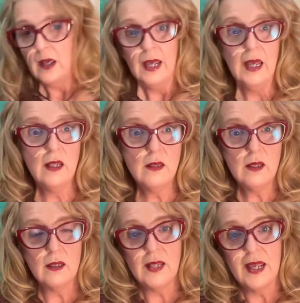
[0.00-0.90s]
And
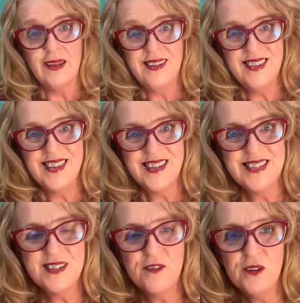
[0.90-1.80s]
the handy thing
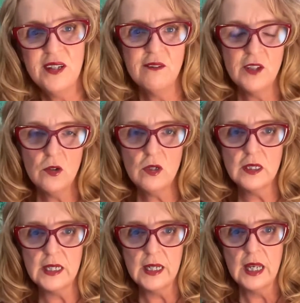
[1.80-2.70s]
is, if you live
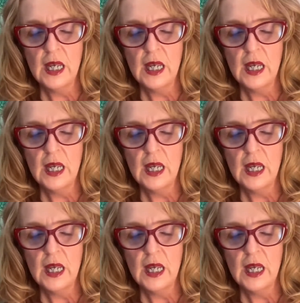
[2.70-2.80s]
locally,